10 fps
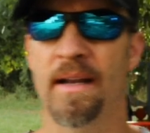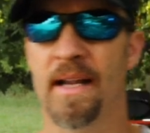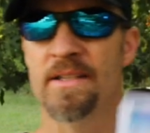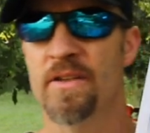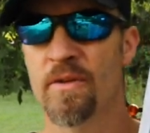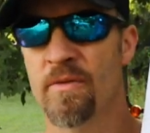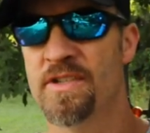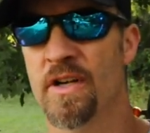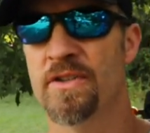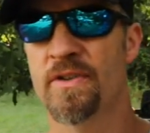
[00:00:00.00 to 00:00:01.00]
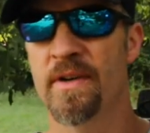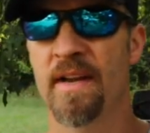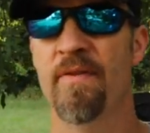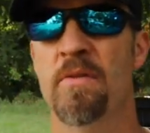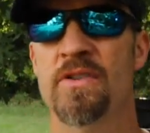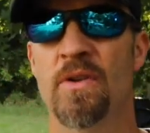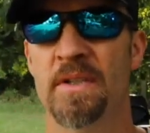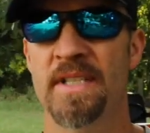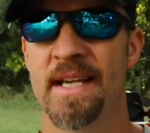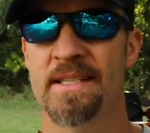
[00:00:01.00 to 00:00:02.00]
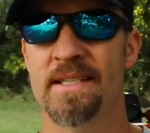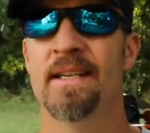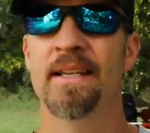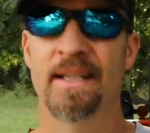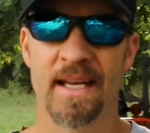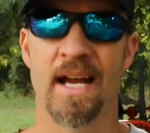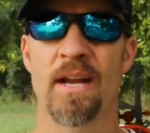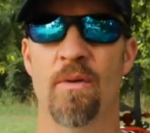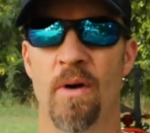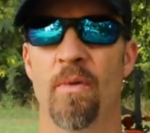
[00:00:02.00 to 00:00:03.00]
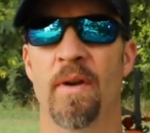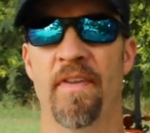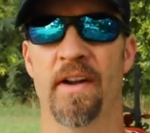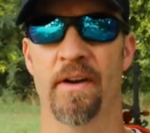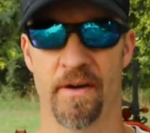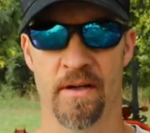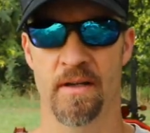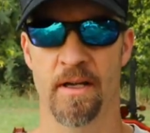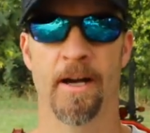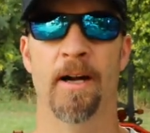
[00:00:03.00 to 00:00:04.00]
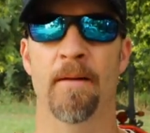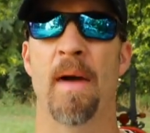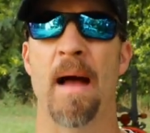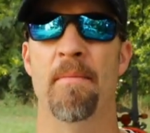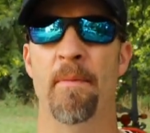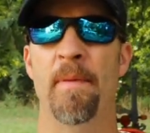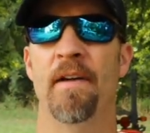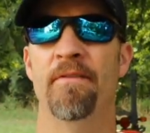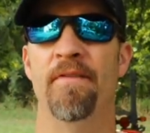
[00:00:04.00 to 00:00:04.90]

right, guys, so the results are in from the soil test, kind of what we figured. I'm about